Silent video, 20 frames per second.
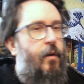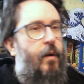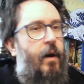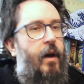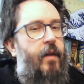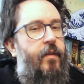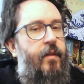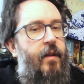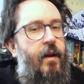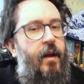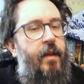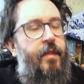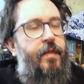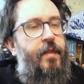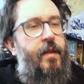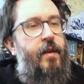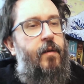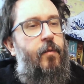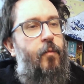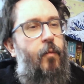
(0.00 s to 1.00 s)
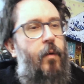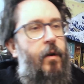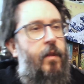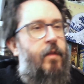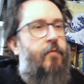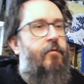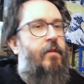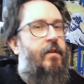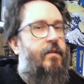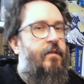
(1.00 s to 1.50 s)
I think one of the
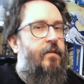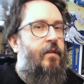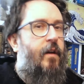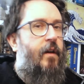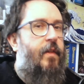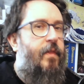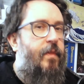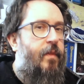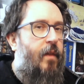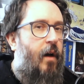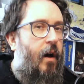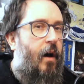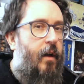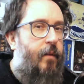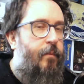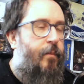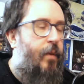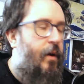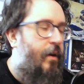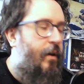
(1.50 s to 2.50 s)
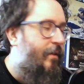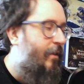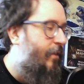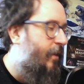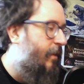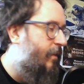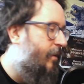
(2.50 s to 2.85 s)
reasons I personally think that